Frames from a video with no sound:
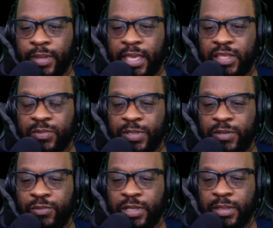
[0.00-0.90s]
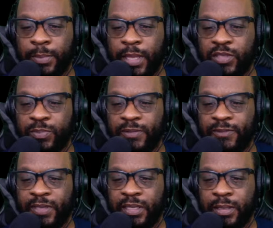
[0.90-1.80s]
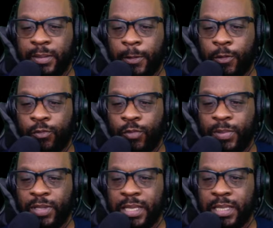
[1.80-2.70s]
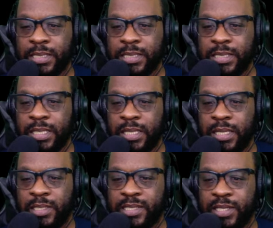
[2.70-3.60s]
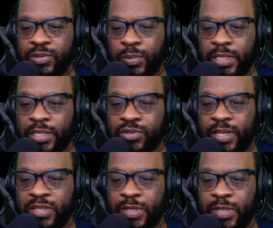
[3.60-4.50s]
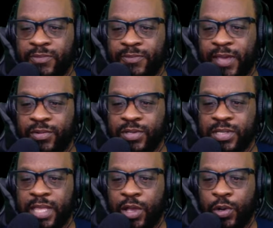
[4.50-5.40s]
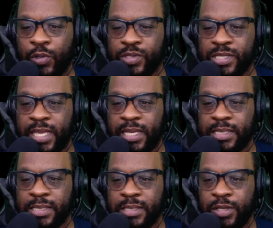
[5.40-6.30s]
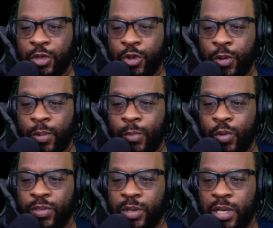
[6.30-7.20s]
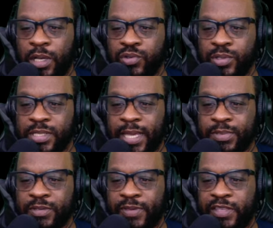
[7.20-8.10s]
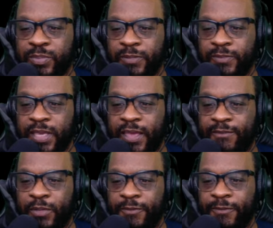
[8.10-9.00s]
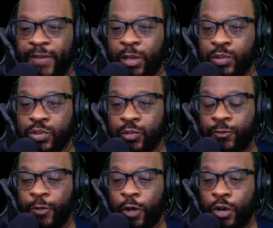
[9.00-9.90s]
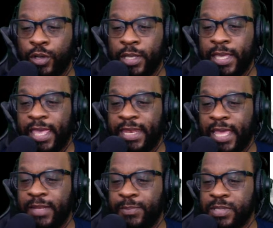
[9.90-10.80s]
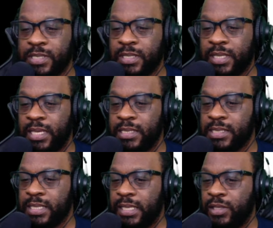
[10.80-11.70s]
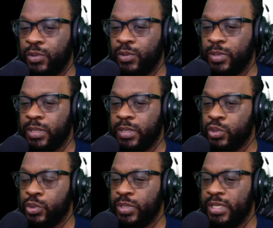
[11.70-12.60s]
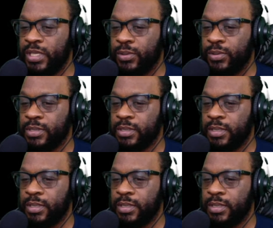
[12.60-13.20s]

HPV replicates, a sexually transmitted virus that causes cancer. More than 100 types of HPV have been found so far, and 90% of cases heal within 2 years.